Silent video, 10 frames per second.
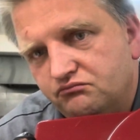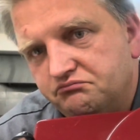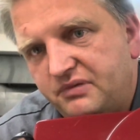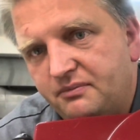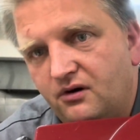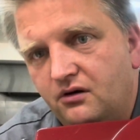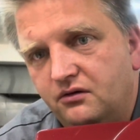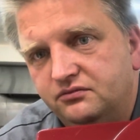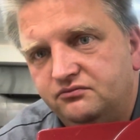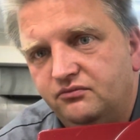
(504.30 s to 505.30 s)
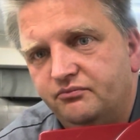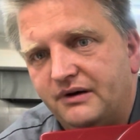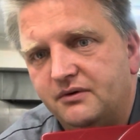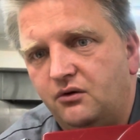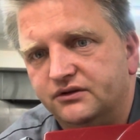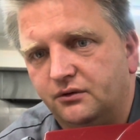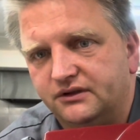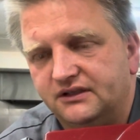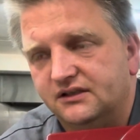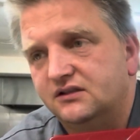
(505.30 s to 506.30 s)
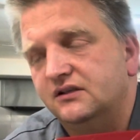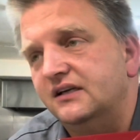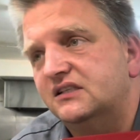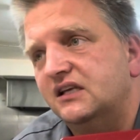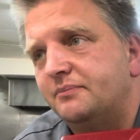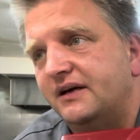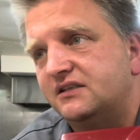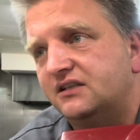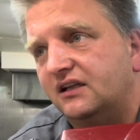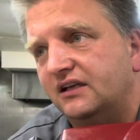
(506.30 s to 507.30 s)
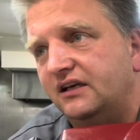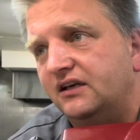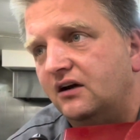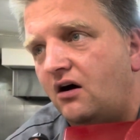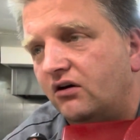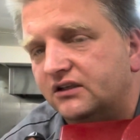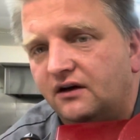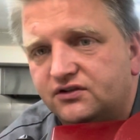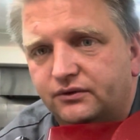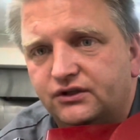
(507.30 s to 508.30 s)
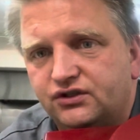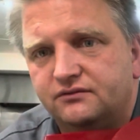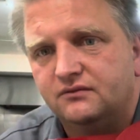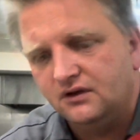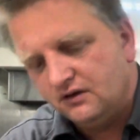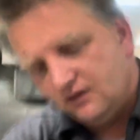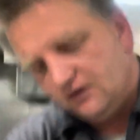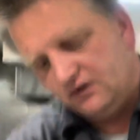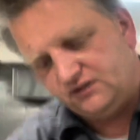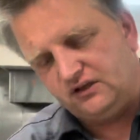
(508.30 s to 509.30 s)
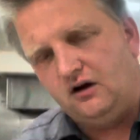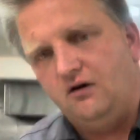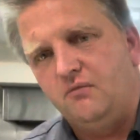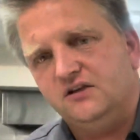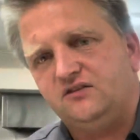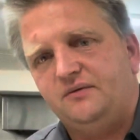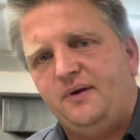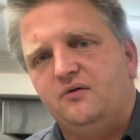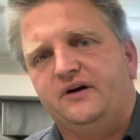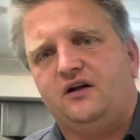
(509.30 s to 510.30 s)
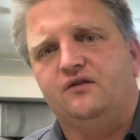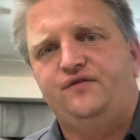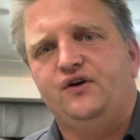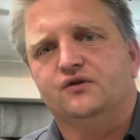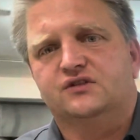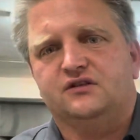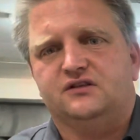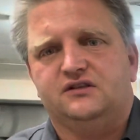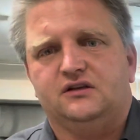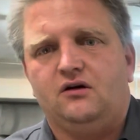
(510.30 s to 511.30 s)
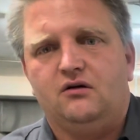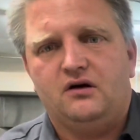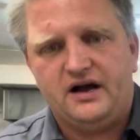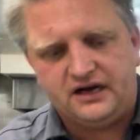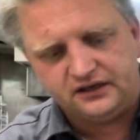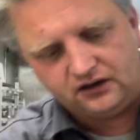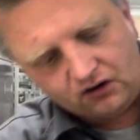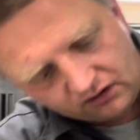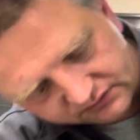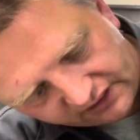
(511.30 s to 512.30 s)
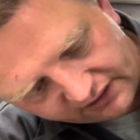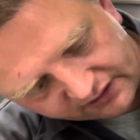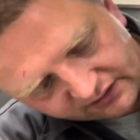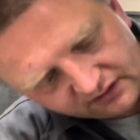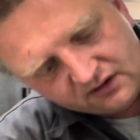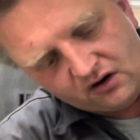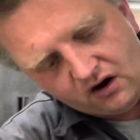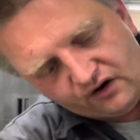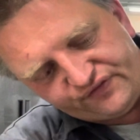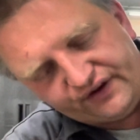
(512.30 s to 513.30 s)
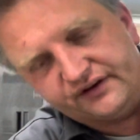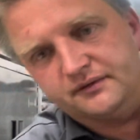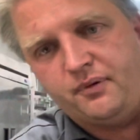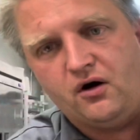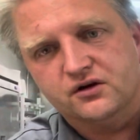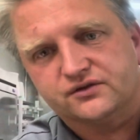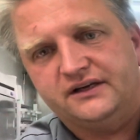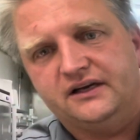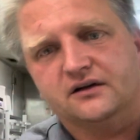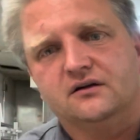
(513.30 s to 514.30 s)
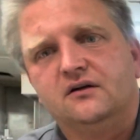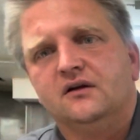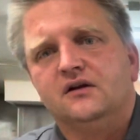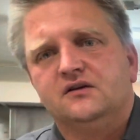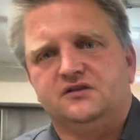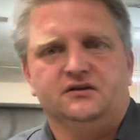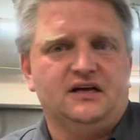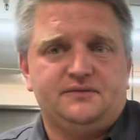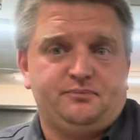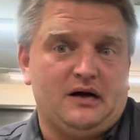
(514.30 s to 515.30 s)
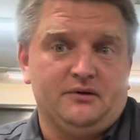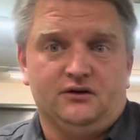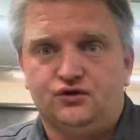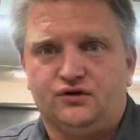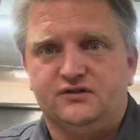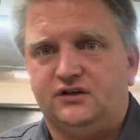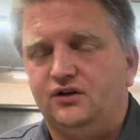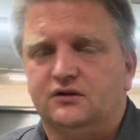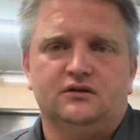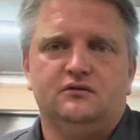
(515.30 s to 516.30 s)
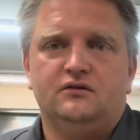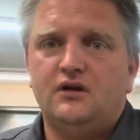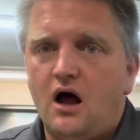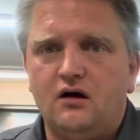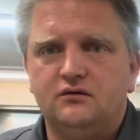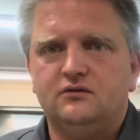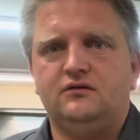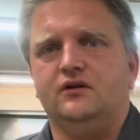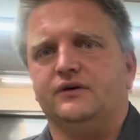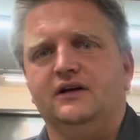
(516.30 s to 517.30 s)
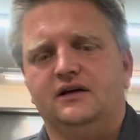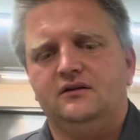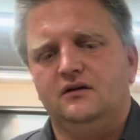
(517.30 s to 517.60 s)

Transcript: People probably wonder what it is. It's a basically on and off switch. So most of the people get confused because they say, oh, I got it on here, off here, and the pole's right here. So that probably controls the unit. No, not really.